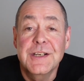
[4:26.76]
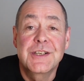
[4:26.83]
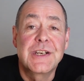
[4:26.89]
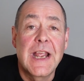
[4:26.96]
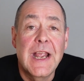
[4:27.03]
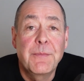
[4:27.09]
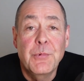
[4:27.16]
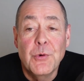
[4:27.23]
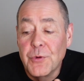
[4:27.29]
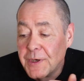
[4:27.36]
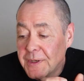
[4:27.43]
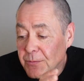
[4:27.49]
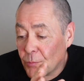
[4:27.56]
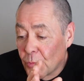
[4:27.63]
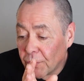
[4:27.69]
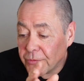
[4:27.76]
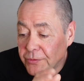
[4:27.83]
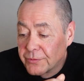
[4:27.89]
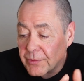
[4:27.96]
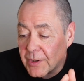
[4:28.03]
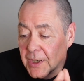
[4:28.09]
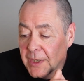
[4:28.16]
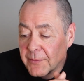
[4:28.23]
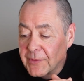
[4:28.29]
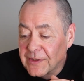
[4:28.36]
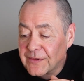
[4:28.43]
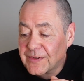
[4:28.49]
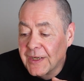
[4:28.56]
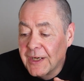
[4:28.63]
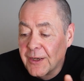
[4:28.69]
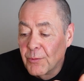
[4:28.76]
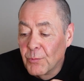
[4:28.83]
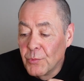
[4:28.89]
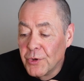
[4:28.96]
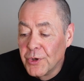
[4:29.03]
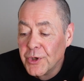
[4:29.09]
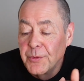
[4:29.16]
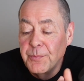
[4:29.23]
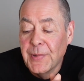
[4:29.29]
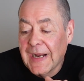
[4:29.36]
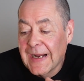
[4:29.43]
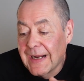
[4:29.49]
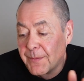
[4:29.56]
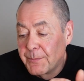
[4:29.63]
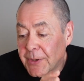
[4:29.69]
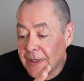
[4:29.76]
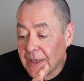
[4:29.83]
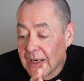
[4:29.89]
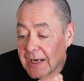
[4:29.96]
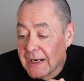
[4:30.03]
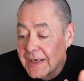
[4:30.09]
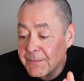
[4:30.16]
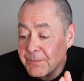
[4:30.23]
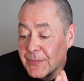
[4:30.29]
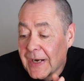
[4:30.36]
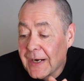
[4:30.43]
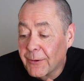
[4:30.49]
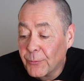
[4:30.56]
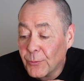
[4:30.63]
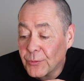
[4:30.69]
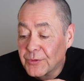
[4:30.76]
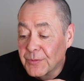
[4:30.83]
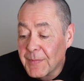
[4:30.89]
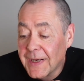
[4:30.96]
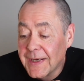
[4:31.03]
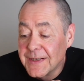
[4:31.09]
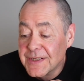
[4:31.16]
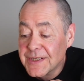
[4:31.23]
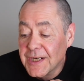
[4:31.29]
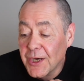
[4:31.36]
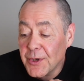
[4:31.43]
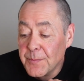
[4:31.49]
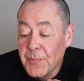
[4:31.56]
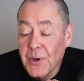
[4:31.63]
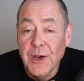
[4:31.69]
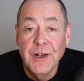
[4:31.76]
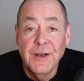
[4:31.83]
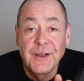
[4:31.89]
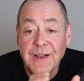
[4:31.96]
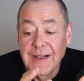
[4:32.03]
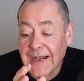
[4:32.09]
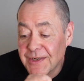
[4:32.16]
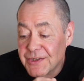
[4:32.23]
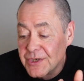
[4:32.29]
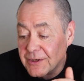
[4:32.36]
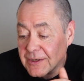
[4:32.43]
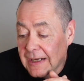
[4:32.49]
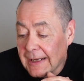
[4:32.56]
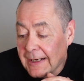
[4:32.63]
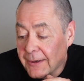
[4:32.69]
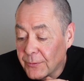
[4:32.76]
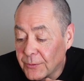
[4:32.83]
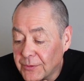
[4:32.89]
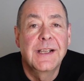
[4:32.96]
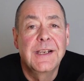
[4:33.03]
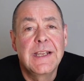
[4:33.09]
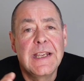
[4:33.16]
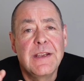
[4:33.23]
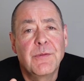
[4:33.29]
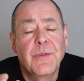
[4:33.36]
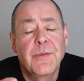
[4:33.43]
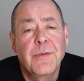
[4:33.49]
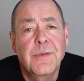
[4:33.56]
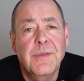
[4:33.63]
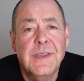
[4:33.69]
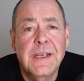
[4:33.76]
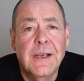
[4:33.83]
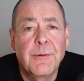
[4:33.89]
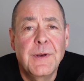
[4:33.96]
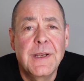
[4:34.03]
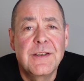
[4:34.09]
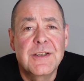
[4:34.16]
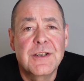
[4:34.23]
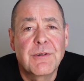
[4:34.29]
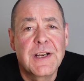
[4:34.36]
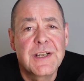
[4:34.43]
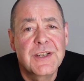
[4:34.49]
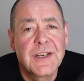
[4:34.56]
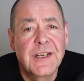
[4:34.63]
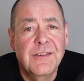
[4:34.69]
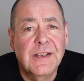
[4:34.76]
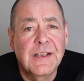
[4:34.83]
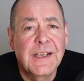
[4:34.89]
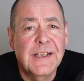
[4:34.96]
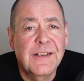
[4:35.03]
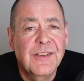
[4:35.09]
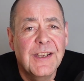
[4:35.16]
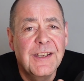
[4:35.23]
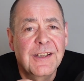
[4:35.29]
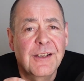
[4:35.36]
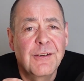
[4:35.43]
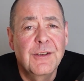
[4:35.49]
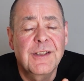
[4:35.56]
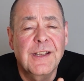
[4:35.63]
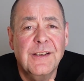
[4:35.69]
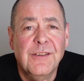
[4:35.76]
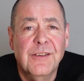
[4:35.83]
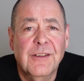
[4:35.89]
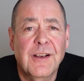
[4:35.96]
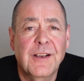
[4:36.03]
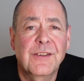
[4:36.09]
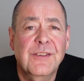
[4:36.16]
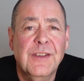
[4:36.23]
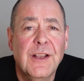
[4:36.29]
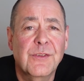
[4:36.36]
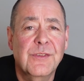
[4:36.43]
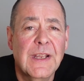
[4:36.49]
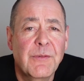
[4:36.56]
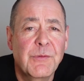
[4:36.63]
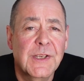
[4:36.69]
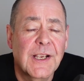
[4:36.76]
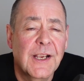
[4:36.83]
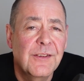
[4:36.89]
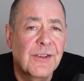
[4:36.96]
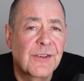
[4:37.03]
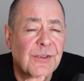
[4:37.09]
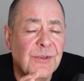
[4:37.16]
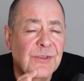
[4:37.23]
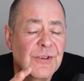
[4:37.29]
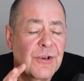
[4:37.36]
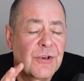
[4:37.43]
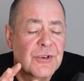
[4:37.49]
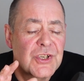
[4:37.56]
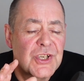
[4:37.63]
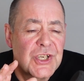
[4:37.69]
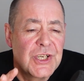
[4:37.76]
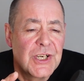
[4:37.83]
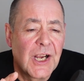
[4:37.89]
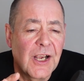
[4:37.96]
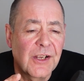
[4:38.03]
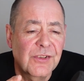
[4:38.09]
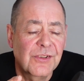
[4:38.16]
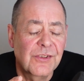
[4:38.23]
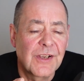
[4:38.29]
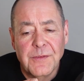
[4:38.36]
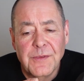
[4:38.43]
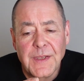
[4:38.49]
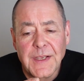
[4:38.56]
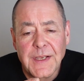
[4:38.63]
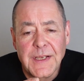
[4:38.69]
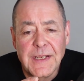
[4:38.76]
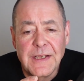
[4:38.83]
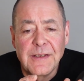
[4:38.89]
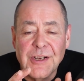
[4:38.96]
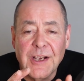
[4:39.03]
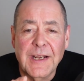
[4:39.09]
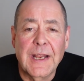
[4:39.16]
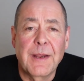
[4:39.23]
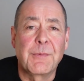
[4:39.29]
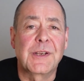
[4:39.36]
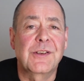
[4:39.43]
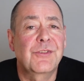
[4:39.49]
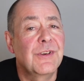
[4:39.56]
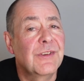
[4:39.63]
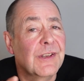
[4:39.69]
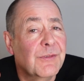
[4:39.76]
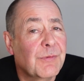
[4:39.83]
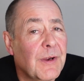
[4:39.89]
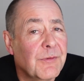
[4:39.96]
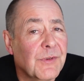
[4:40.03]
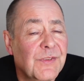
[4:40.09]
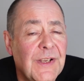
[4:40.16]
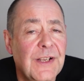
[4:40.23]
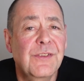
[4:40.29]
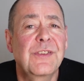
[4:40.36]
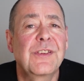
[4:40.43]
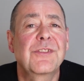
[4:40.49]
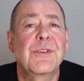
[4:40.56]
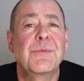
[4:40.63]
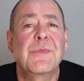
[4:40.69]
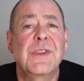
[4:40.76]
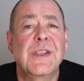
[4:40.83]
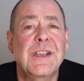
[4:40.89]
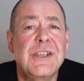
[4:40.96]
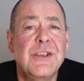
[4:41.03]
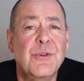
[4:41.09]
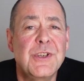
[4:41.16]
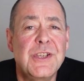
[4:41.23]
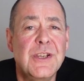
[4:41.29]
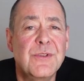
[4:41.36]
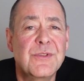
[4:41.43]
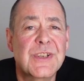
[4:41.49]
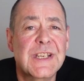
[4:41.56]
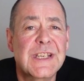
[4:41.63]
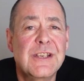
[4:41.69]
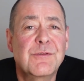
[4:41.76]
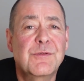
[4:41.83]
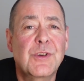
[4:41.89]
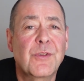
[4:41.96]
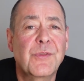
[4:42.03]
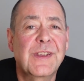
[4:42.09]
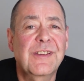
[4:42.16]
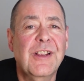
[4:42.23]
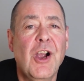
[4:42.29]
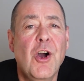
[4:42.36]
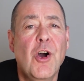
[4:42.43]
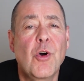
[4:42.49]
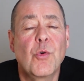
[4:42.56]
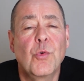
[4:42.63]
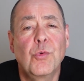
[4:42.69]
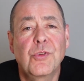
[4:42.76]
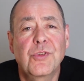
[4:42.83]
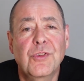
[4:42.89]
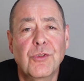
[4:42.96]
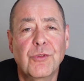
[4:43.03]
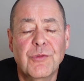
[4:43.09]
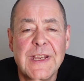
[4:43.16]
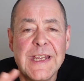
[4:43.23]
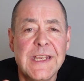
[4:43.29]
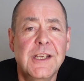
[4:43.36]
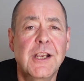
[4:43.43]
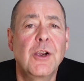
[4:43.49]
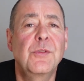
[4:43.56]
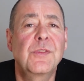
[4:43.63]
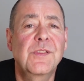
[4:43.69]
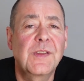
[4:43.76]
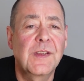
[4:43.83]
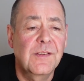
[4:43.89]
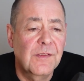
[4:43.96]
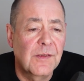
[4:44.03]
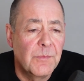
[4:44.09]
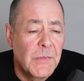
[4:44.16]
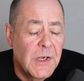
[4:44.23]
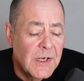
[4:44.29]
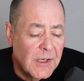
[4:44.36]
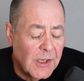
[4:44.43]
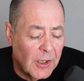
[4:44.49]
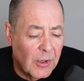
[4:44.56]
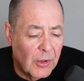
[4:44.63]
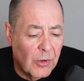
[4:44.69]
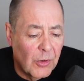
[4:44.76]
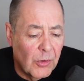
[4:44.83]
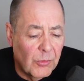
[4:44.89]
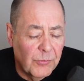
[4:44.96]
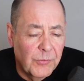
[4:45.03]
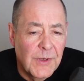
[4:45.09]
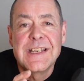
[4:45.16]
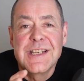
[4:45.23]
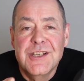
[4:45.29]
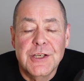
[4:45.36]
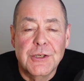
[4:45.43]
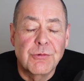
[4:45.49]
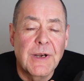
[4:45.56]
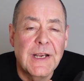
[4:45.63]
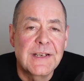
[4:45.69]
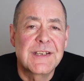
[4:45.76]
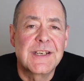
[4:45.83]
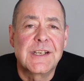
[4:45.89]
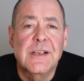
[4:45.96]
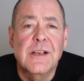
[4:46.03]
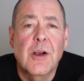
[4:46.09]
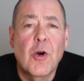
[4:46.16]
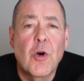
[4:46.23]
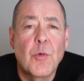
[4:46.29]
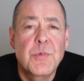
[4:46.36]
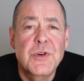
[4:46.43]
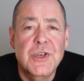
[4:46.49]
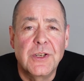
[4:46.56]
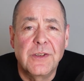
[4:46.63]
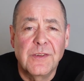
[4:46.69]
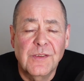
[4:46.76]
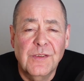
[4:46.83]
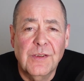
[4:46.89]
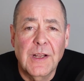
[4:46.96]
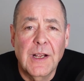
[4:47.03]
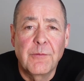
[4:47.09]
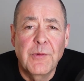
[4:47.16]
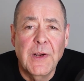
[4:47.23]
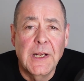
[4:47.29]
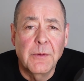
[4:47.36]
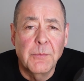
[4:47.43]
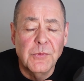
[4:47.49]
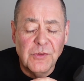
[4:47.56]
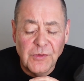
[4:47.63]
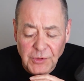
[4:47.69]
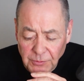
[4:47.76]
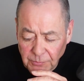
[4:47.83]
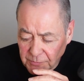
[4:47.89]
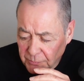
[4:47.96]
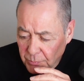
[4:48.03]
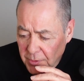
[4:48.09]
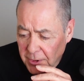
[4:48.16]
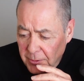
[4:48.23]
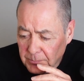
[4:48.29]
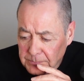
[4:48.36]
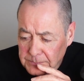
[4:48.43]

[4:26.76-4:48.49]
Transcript: SharePoint, OneDrive, Excel, Word, Power BI, Power Automate, Copilot, Azure Cloud, and even, integration into LinkedIn through things like Sales Navigator. So it's not just the Dynamics 365 for sales system that you're using. You've got this whole sort of ecosystem of integrated options available to you as well.